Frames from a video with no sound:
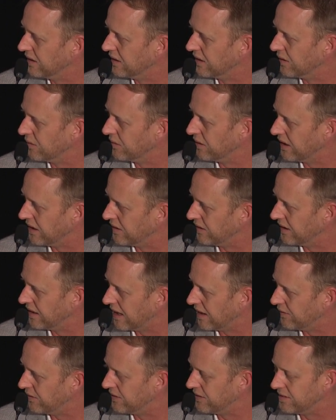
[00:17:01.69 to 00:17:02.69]
you know, and
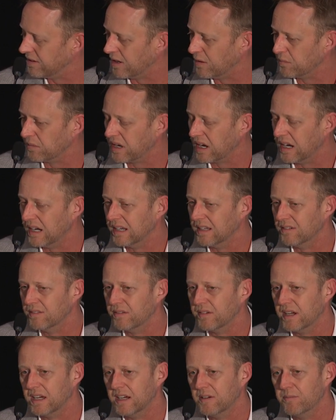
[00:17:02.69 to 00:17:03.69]
have some kind
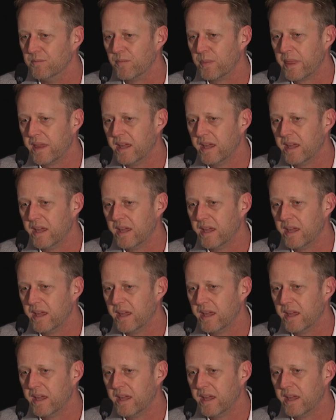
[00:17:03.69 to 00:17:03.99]
of um,